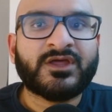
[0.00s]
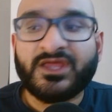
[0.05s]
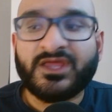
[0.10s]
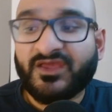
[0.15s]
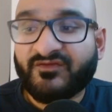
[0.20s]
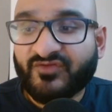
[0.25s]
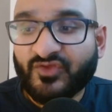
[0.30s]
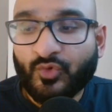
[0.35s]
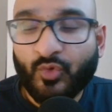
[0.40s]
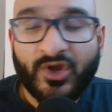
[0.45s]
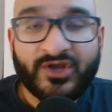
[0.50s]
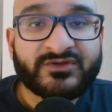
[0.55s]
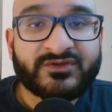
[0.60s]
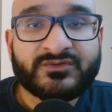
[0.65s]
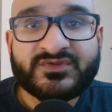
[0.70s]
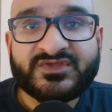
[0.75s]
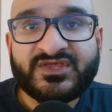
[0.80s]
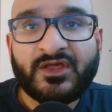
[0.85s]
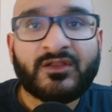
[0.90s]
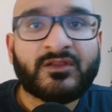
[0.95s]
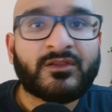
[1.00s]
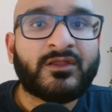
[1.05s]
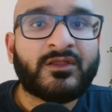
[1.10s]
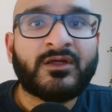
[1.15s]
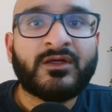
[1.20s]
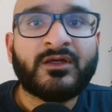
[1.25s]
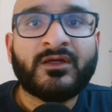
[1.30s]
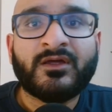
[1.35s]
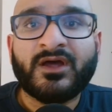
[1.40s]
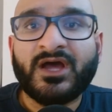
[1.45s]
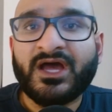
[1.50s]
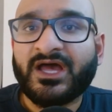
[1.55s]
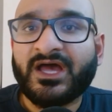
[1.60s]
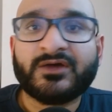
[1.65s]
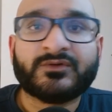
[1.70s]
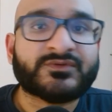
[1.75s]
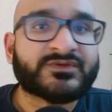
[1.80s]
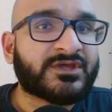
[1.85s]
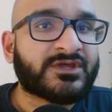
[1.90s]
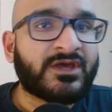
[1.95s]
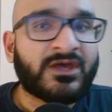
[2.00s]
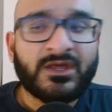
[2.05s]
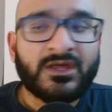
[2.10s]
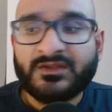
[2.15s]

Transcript: If you want to sell a house,